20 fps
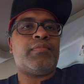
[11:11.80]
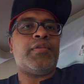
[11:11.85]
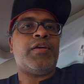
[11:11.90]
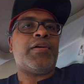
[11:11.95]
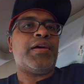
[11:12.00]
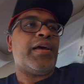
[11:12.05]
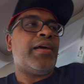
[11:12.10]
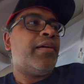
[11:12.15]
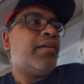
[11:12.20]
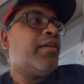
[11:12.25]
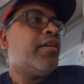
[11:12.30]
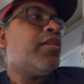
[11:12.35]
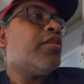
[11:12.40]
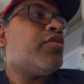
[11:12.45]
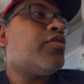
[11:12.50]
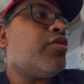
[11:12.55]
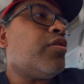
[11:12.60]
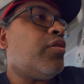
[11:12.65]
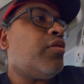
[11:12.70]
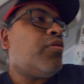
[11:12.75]
Okay,
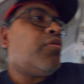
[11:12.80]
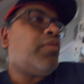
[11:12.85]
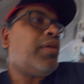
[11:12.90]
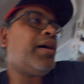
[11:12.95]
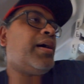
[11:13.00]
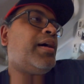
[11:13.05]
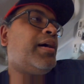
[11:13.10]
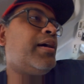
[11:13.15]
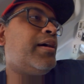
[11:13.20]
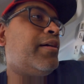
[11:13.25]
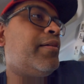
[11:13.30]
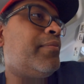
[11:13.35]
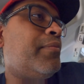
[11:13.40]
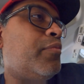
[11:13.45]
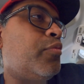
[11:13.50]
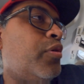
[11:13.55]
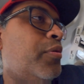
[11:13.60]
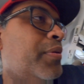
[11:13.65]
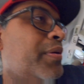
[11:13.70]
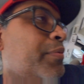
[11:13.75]
so
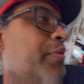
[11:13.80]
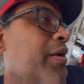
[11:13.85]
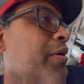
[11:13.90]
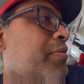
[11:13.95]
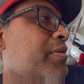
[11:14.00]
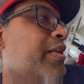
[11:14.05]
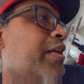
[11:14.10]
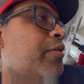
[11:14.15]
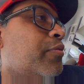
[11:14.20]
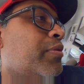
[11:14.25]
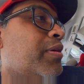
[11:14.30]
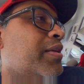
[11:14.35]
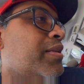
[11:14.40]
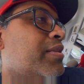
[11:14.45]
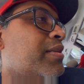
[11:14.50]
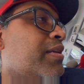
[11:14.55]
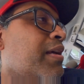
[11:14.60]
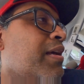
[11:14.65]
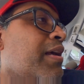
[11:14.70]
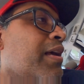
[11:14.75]
what I was saying
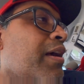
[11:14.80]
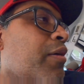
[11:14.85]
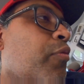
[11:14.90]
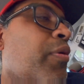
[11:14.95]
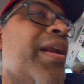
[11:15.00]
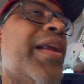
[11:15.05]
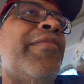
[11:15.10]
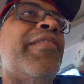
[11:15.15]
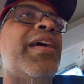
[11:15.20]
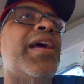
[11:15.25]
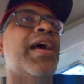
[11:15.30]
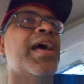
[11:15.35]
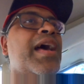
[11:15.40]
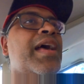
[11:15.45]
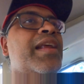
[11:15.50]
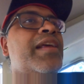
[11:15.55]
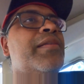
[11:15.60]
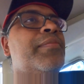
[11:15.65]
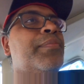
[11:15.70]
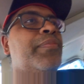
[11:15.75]
was, whenever I
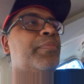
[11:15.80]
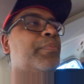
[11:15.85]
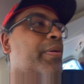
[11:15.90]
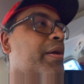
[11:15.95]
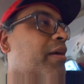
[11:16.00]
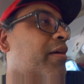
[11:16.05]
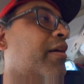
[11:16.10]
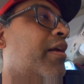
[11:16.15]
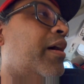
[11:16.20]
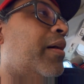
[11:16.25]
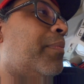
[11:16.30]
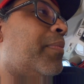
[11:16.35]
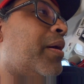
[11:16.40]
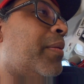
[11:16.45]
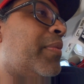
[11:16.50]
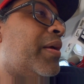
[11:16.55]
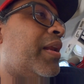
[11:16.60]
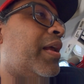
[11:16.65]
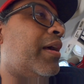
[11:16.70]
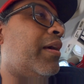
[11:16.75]
had it paired up, I
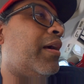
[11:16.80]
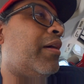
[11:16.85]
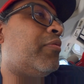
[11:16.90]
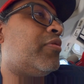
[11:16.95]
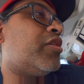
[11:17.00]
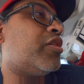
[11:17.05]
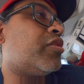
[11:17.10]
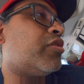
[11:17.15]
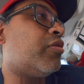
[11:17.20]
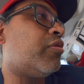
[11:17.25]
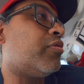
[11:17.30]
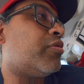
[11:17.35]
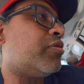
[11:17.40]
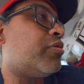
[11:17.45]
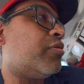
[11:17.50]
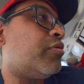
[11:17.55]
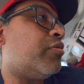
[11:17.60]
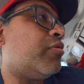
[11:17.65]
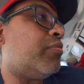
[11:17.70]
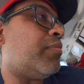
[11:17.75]
mean, I would just go
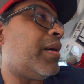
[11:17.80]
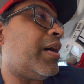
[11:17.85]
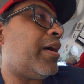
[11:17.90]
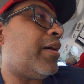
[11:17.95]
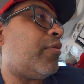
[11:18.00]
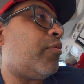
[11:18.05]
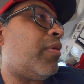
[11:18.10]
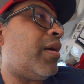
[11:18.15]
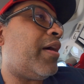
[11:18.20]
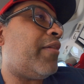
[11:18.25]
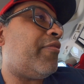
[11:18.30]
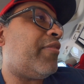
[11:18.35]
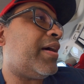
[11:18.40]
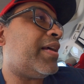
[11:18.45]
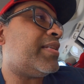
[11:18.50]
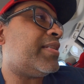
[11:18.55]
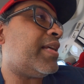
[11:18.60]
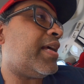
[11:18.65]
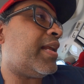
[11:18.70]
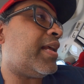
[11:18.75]
to my Wi-Fi
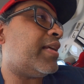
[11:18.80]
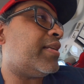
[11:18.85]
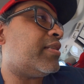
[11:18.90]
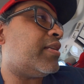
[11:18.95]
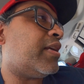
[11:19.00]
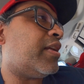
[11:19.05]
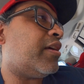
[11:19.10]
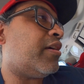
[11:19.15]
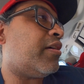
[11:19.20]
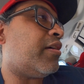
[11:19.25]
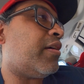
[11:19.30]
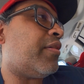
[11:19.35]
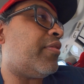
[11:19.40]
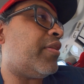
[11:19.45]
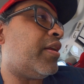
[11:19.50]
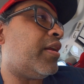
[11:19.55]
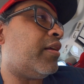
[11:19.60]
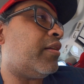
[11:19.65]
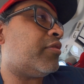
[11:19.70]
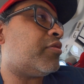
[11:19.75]
settings in here, and
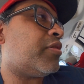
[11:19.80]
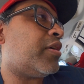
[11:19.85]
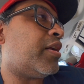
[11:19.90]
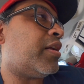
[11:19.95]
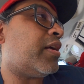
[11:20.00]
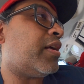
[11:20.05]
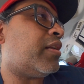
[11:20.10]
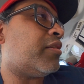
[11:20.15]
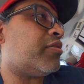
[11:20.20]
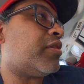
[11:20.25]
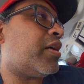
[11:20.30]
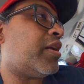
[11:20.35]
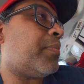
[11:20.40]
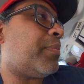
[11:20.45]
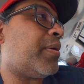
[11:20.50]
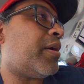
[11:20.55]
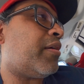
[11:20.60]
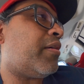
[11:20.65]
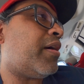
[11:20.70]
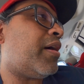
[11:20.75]
then it'll try to
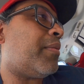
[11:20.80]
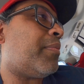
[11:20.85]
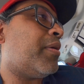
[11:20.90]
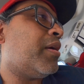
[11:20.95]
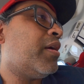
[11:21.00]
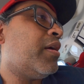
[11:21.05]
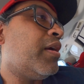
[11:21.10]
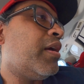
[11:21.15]
pair up.